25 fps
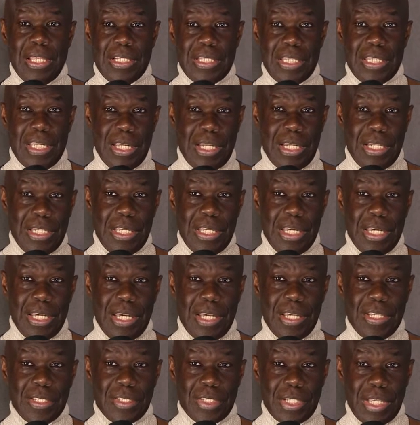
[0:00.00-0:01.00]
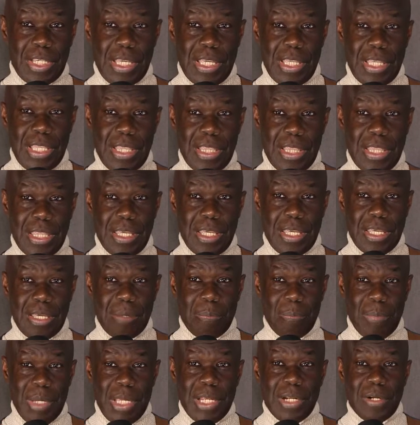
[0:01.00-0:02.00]
10 years in the
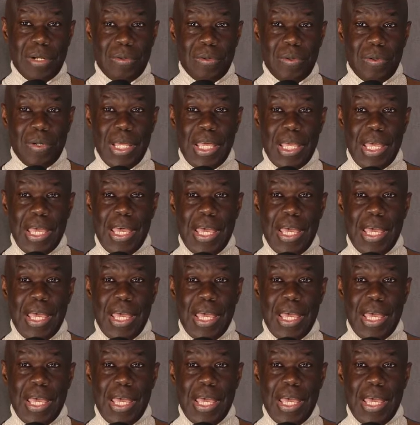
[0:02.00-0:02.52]
middle,